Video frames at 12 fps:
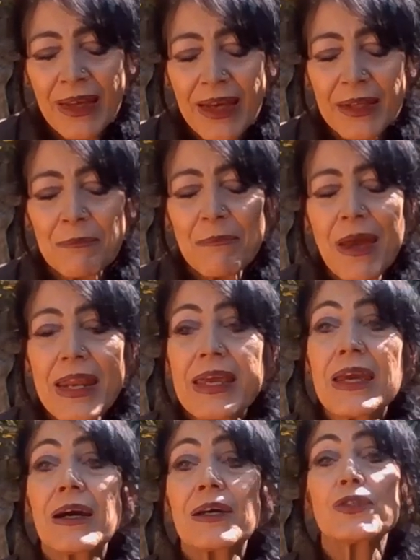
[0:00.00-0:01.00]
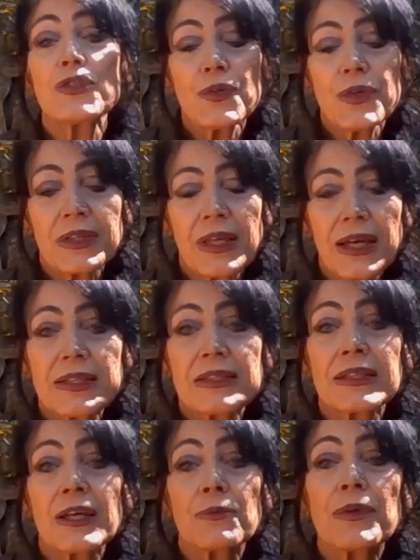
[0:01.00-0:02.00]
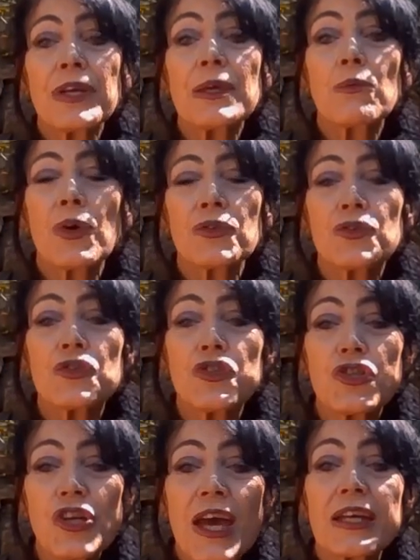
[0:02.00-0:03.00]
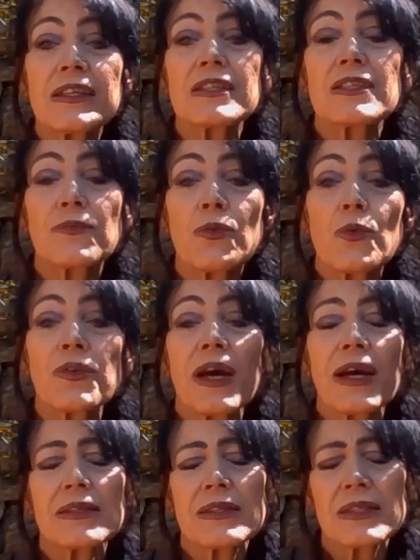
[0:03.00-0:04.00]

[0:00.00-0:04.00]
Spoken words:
And many are doing that. And I really want to share this for that.